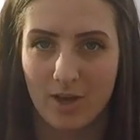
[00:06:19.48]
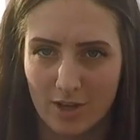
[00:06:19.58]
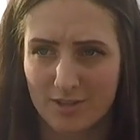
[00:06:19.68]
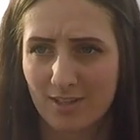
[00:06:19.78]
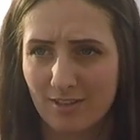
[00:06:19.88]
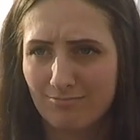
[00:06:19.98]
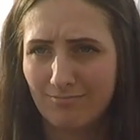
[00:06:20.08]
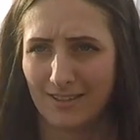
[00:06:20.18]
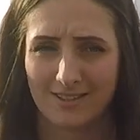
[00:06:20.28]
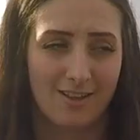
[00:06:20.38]
person.
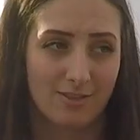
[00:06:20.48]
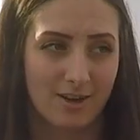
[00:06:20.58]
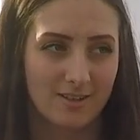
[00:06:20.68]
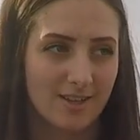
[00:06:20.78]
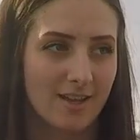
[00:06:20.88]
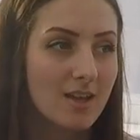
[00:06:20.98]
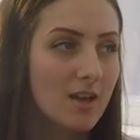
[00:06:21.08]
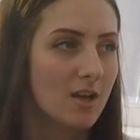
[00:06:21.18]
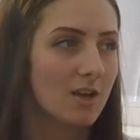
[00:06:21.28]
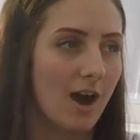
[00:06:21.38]
Is that the right saying?
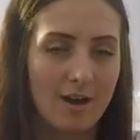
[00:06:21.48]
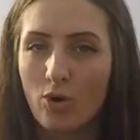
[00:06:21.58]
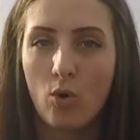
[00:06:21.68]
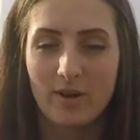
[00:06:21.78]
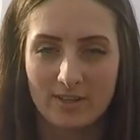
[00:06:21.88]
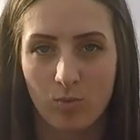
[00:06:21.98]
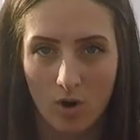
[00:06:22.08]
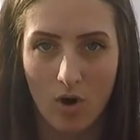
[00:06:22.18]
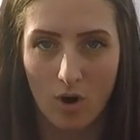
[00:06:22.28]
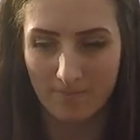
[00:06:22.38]
I'm always
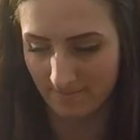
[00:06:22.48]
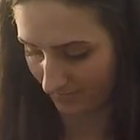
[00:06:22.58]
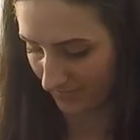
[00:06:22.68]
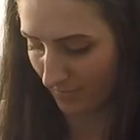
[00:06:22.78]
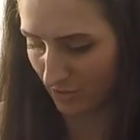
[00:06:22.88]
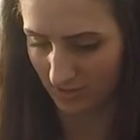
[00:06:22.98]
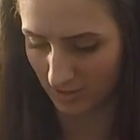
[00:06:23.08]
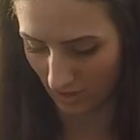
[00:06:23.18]
warm, most of the